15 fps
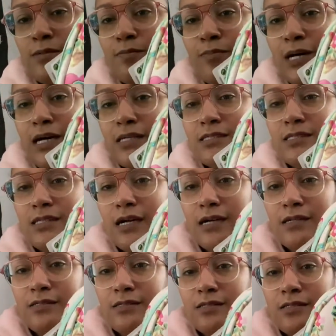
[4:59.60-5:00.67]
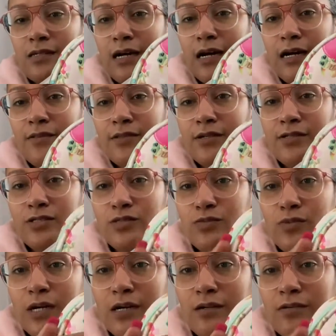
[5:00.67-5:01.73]
embossed hearts on there as
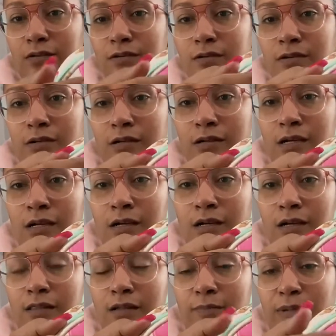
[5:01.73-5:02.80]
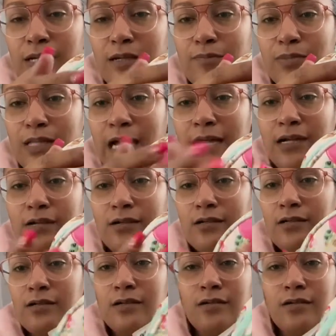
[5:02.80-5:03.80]
well. The pink placard.